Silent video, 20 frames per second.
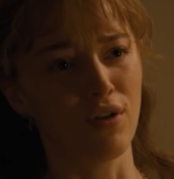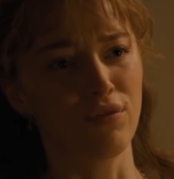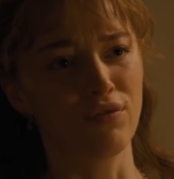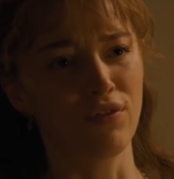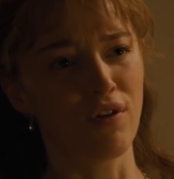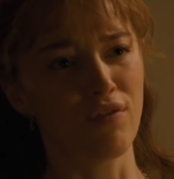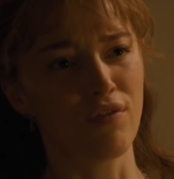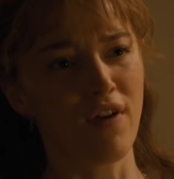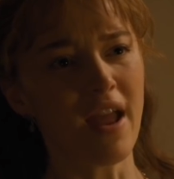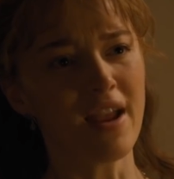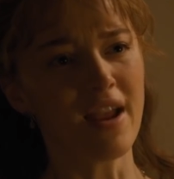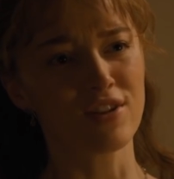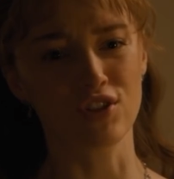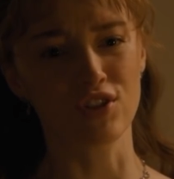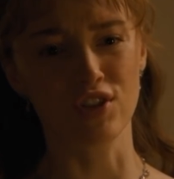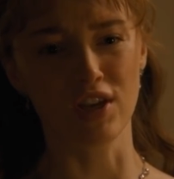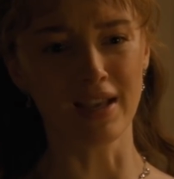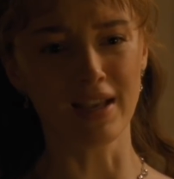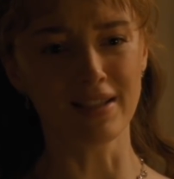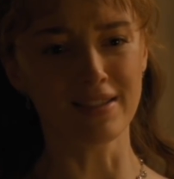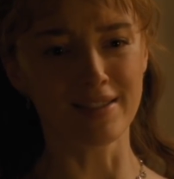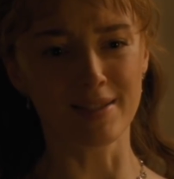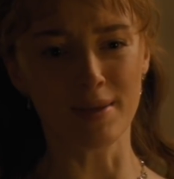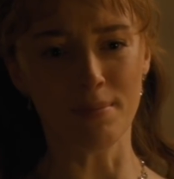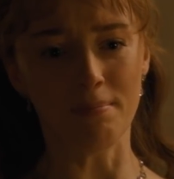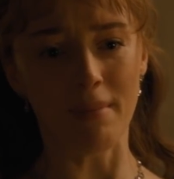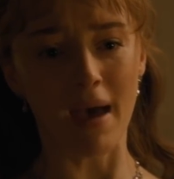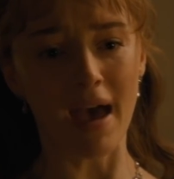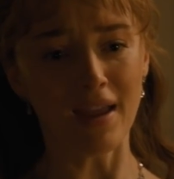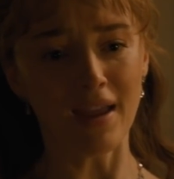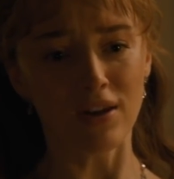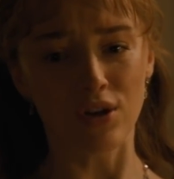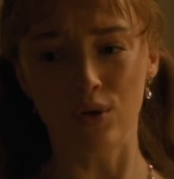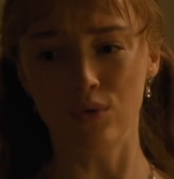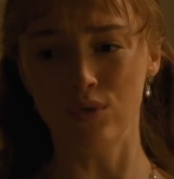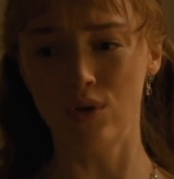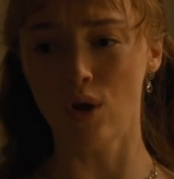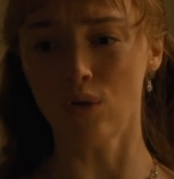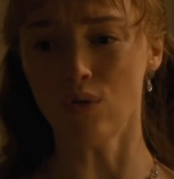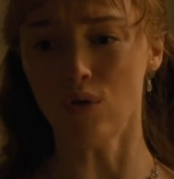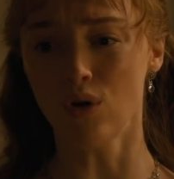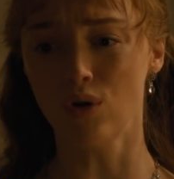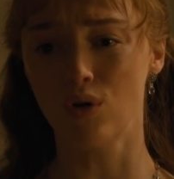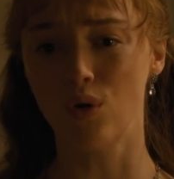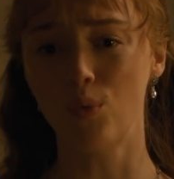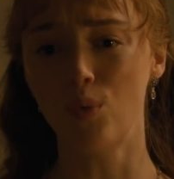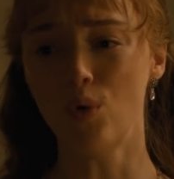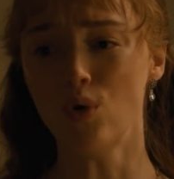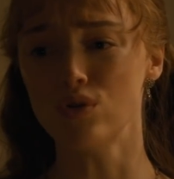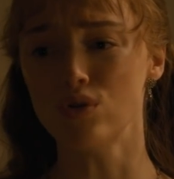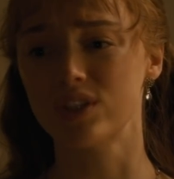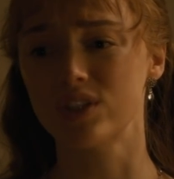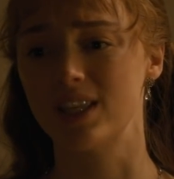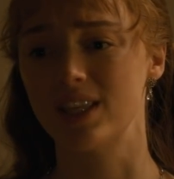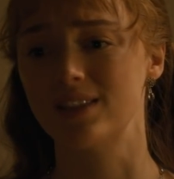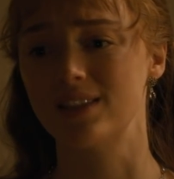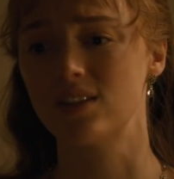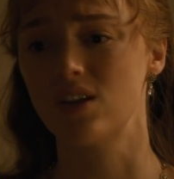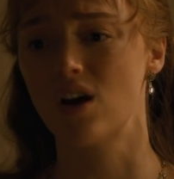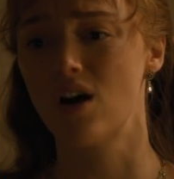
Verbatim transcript: Revenge against a man who no longer walks this